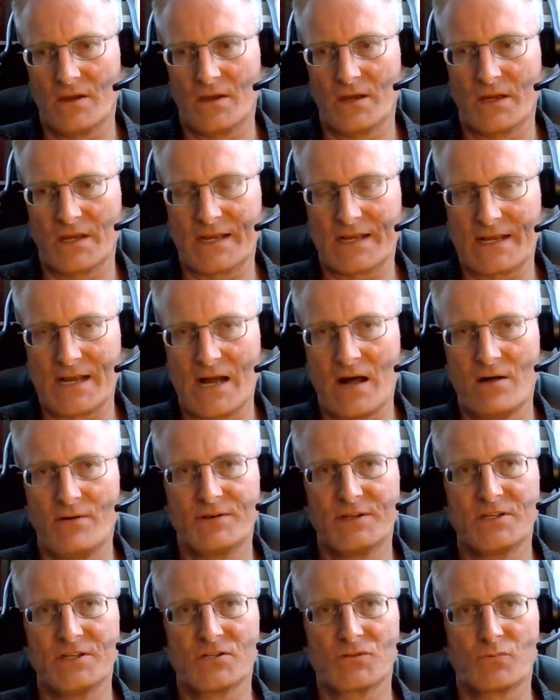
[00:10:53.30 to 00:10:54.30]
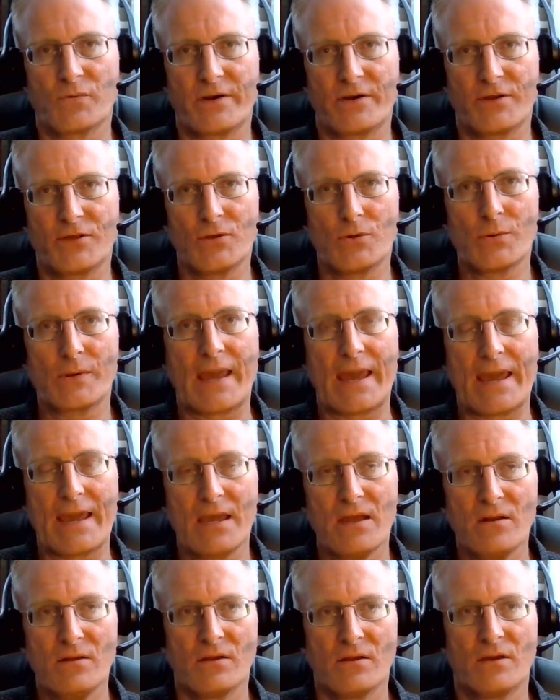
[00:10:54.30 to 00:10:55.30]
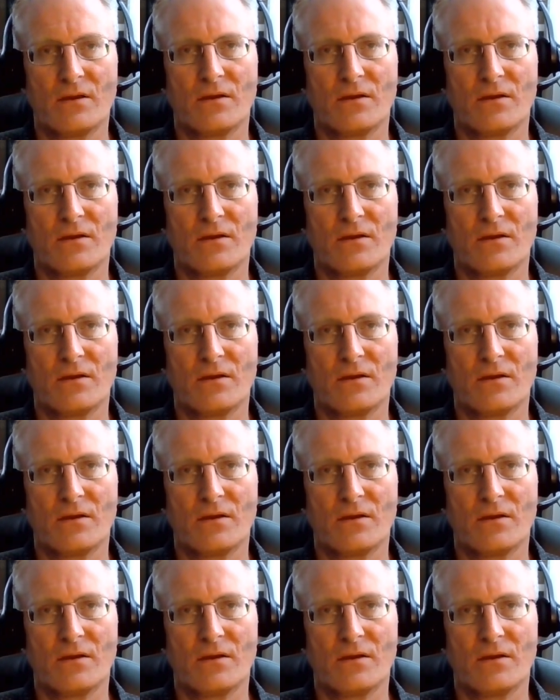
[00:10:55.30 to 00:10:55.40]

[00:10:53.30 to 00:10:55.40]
in colonies where you can